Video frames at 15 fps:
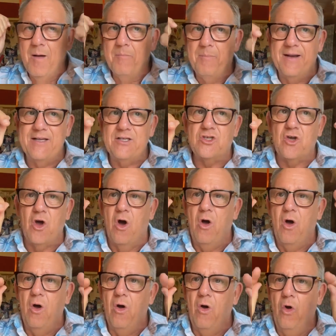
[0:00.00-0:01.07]
but it's
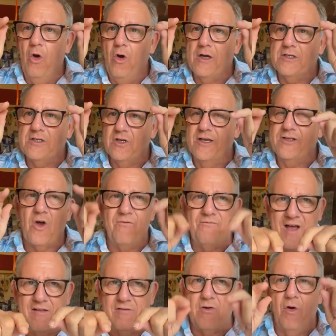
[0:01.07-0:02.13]
got hooks. It's got
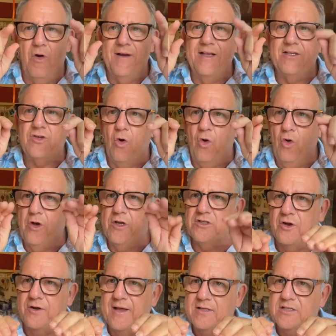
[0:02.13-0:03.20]
Velcro on it. It's got hooks
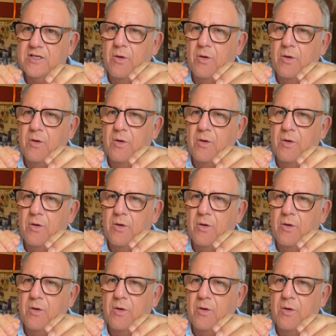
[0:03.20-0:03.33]
on it.